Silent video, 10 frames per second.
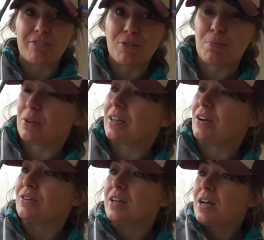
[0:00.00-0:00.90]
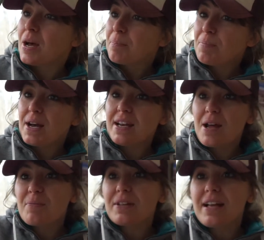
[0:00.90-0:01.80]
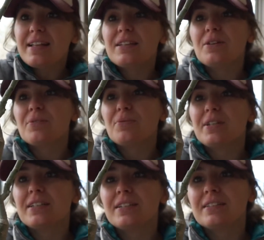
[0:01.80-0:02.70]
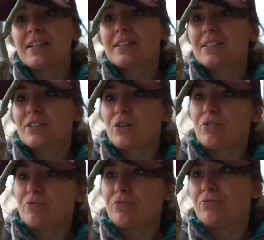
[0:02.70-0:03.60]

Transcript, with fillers: if you pull it out. But I'm glad that we didn't, I didn't go